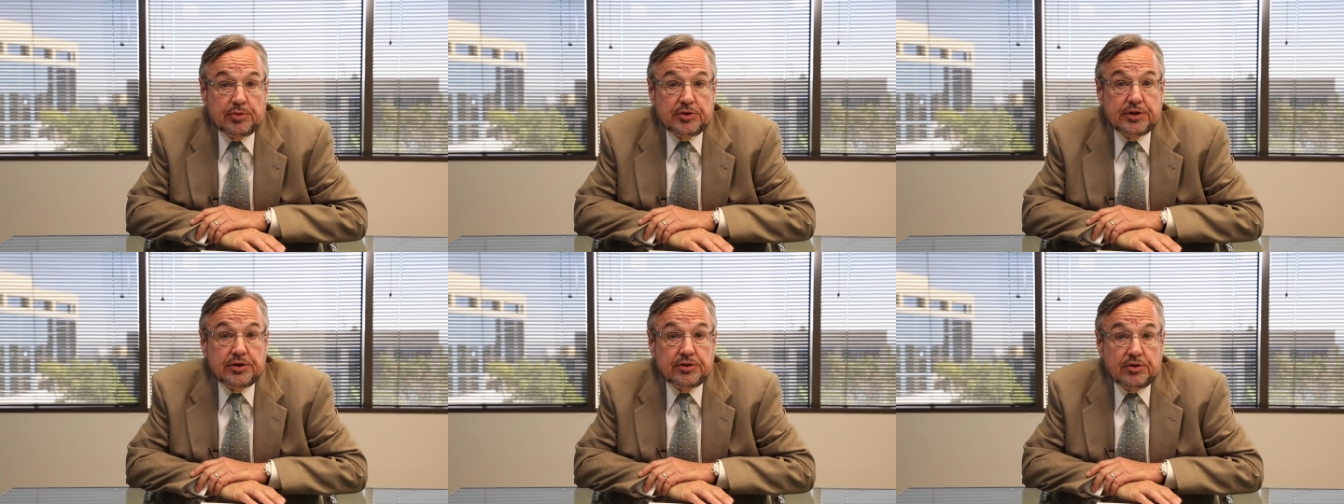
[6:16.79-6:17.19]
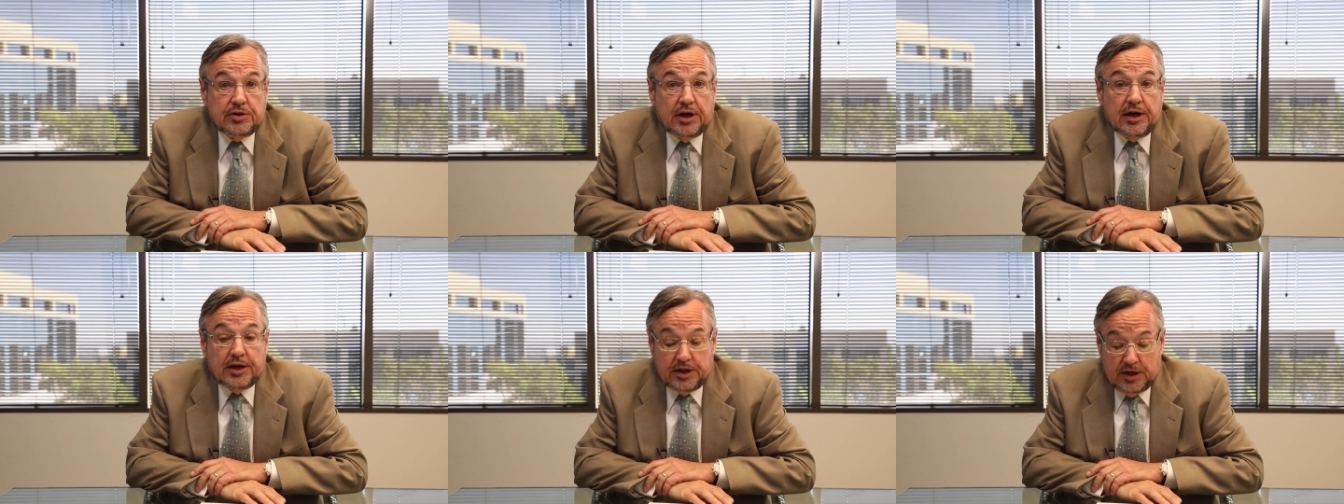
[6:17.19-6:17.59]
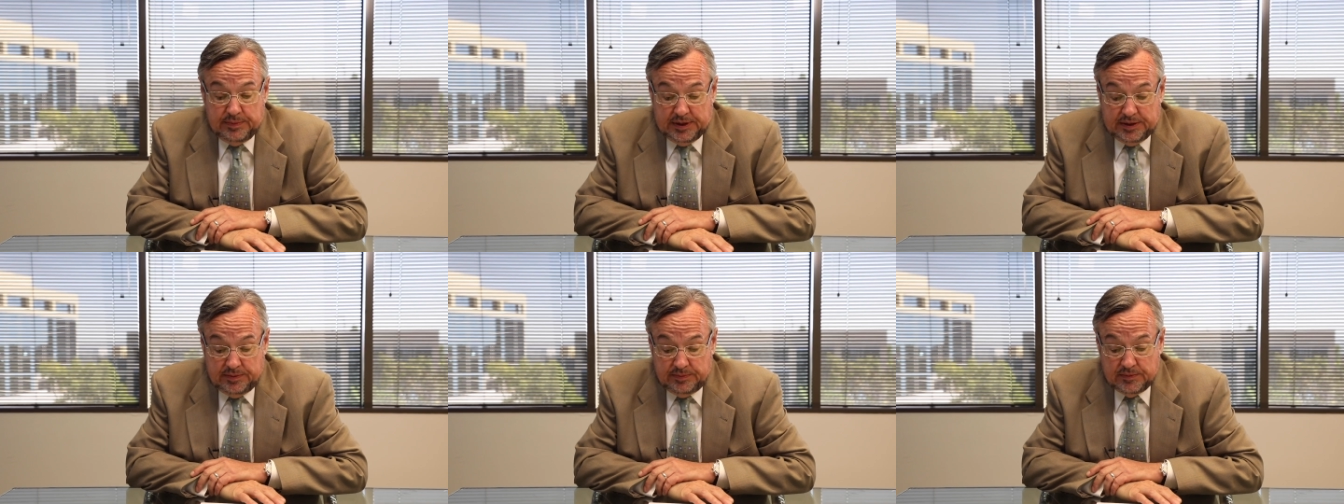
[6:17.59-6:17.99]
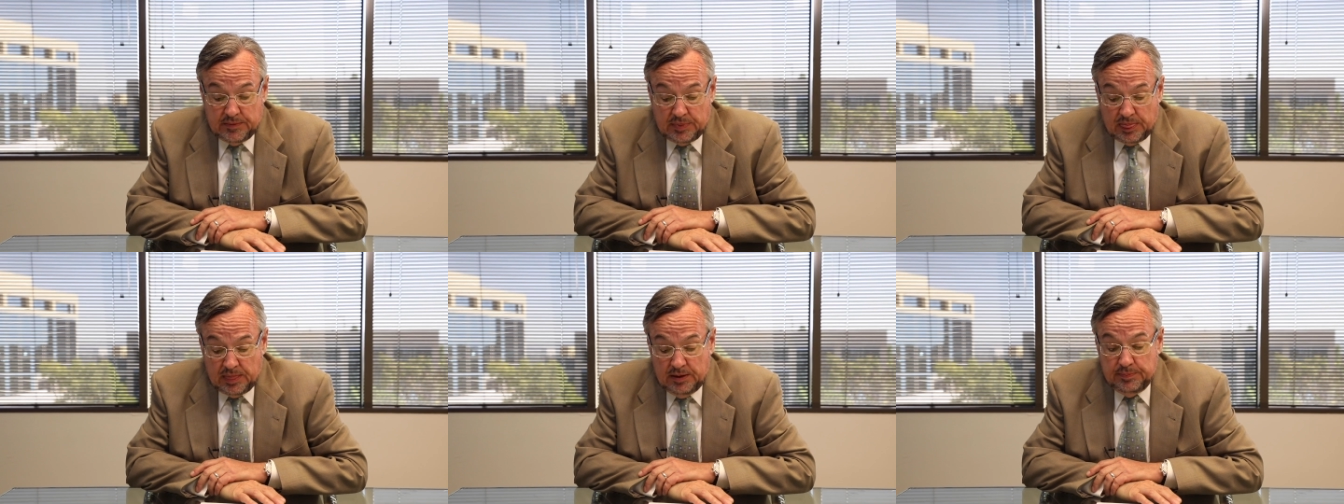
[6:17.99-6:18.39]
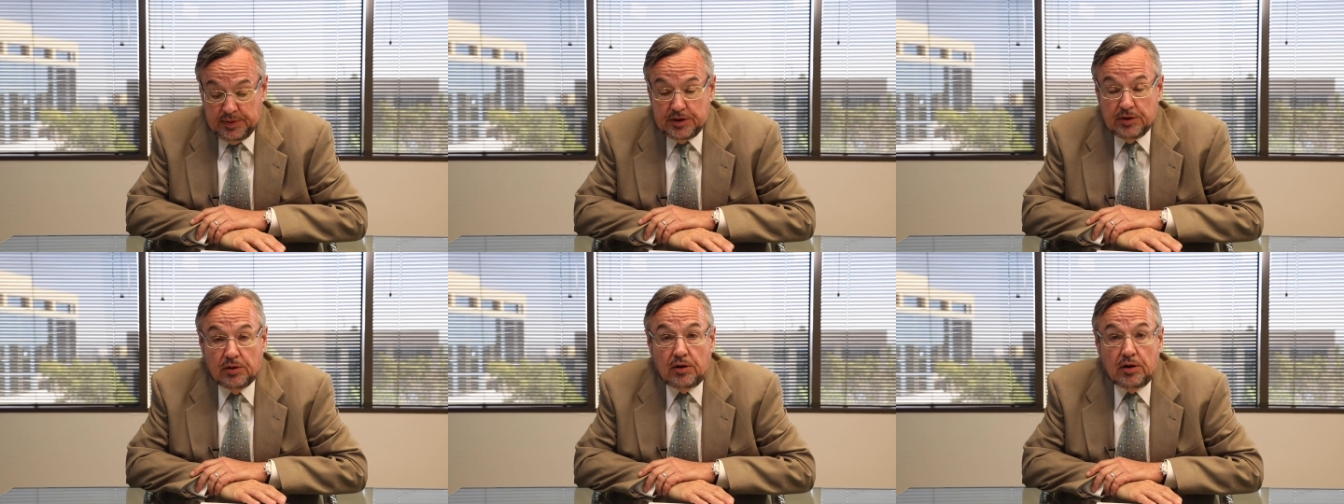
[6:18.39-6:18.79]
a particular document,
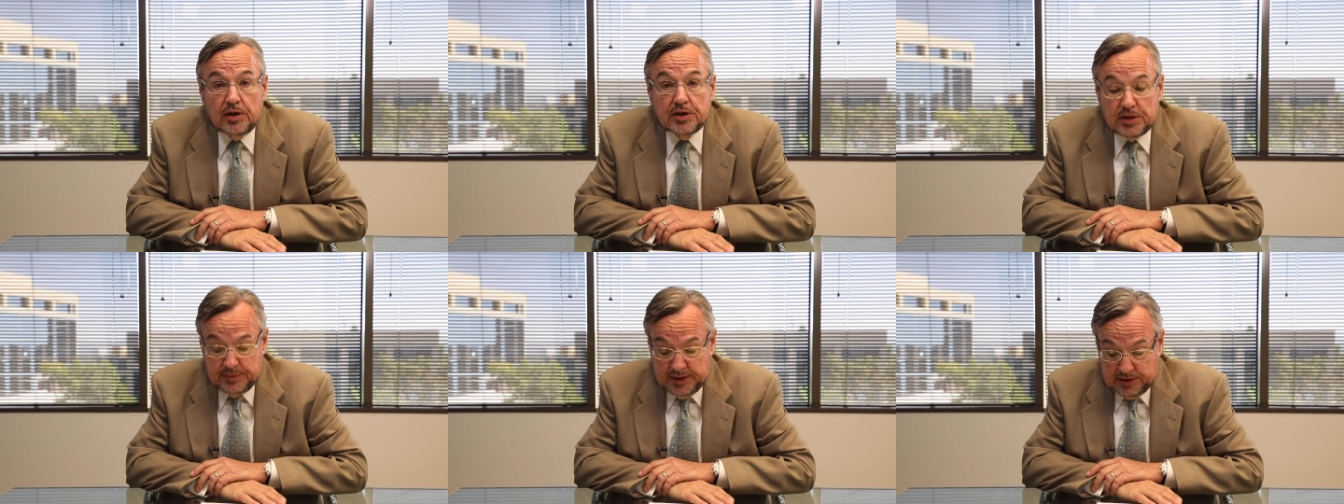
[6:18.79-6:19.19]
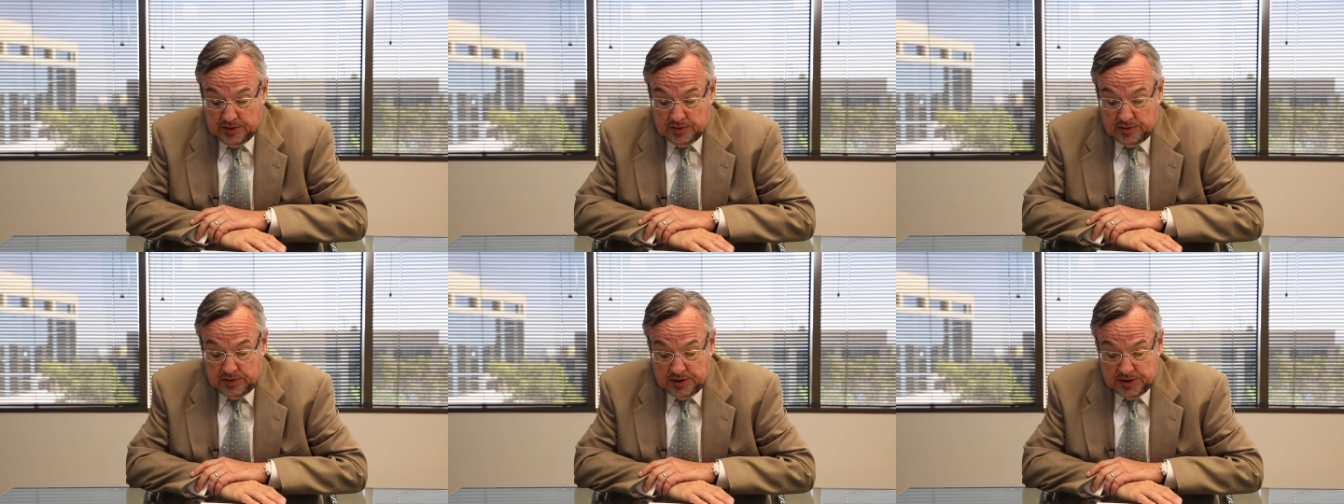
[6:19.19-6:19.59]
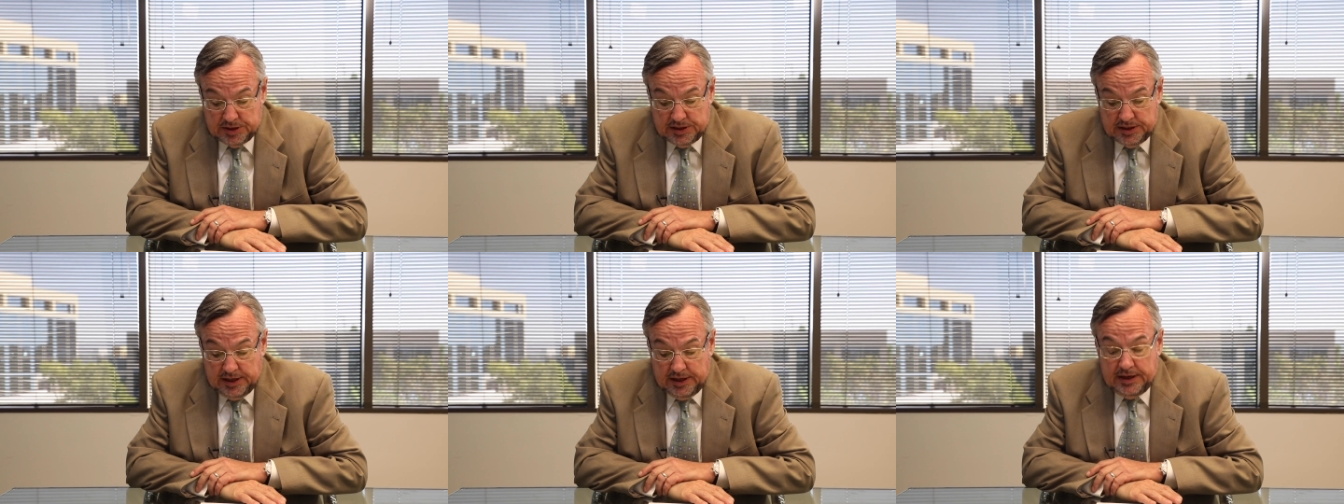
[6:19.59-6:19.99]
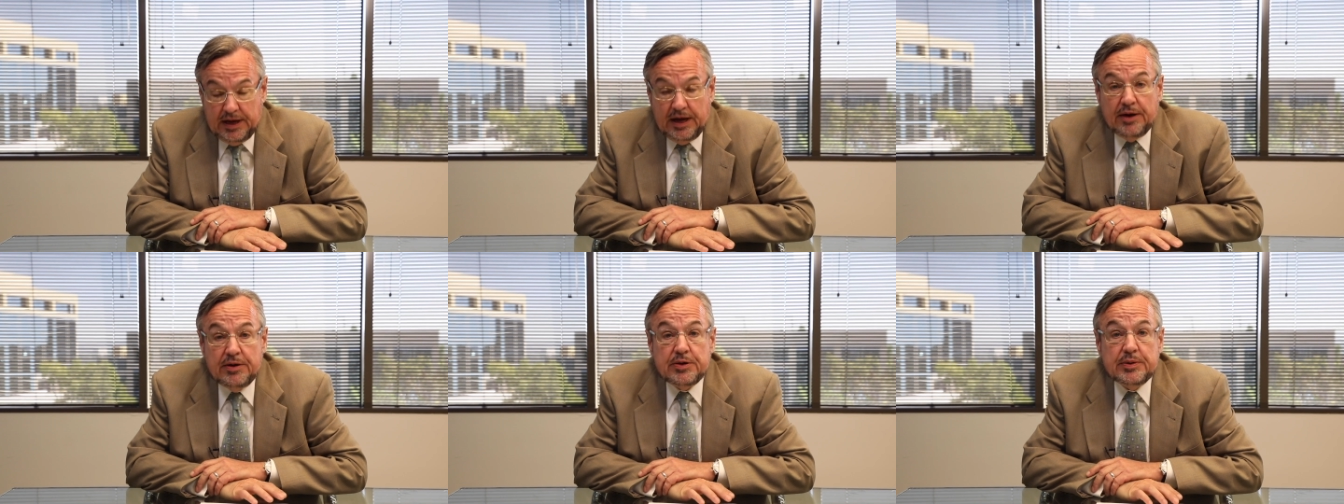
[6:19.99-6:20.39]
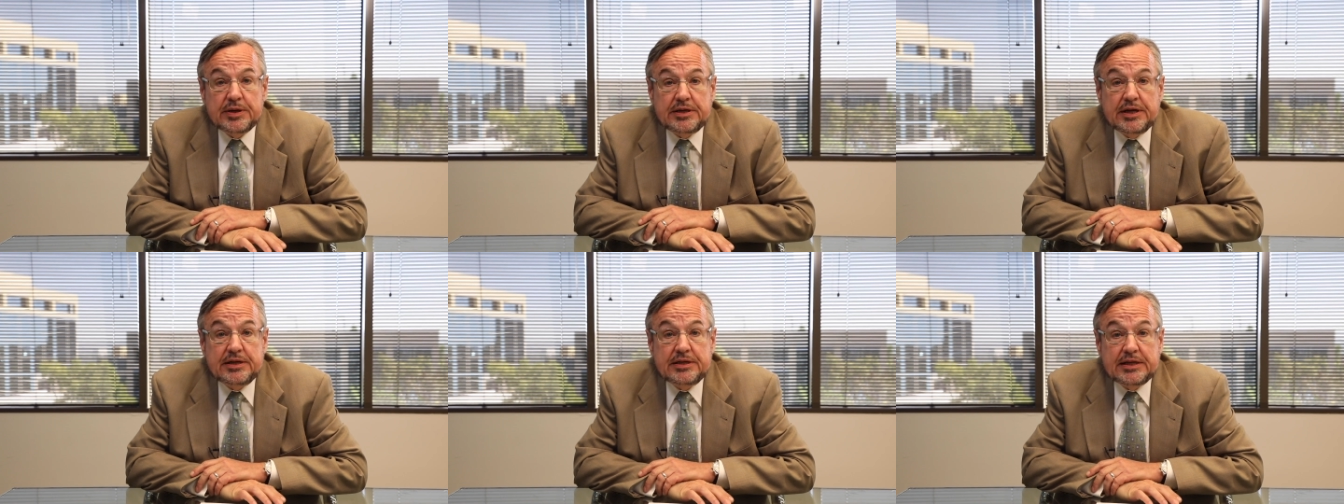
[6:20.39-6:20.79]
but your ultimate goals and how you
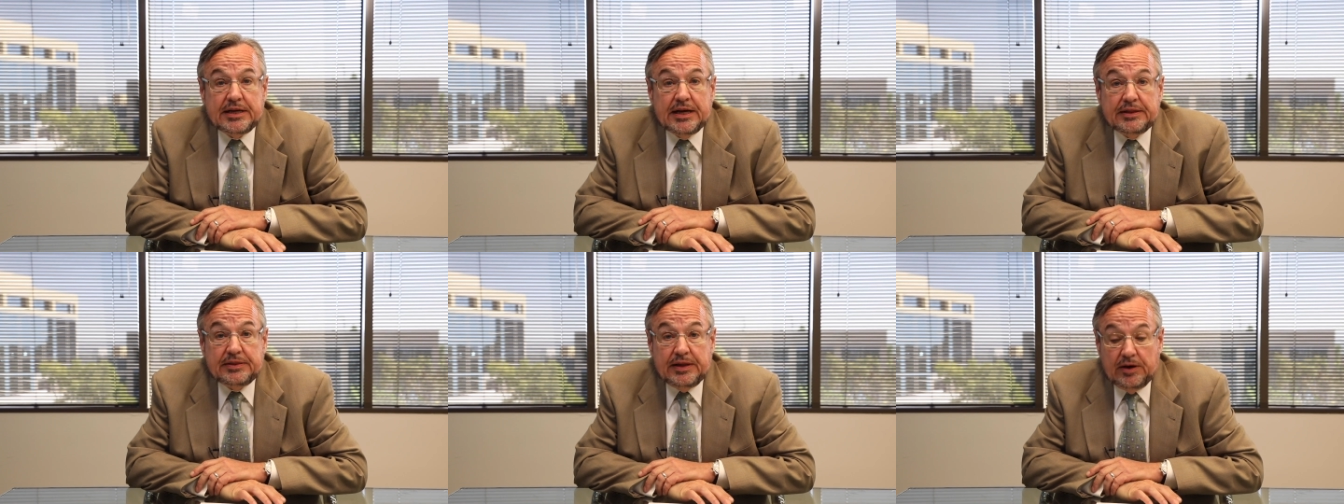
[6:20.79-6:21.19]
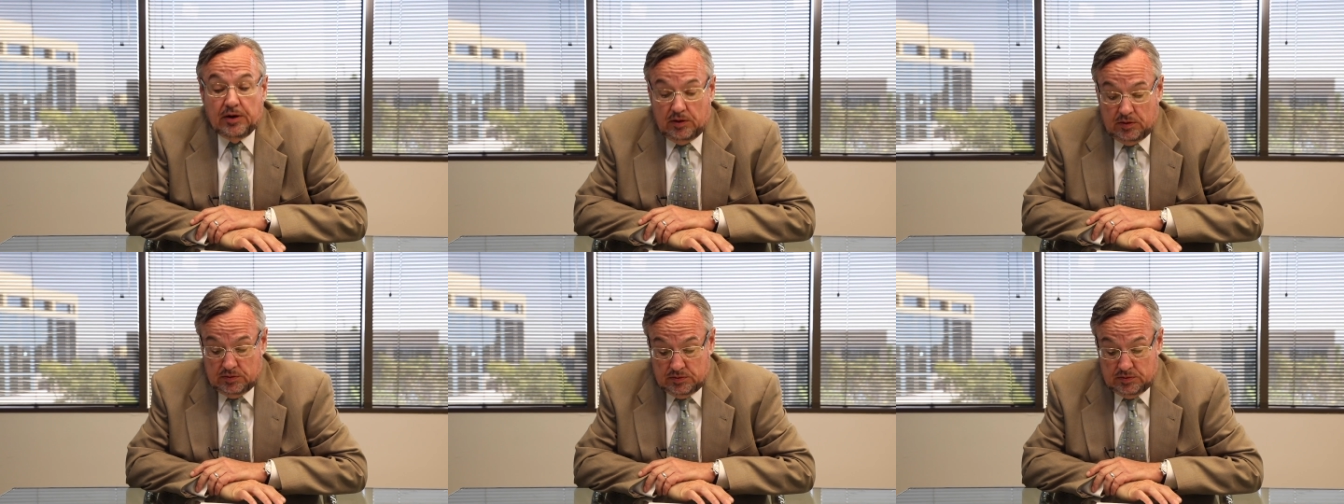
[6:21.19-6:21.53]
intend to get there.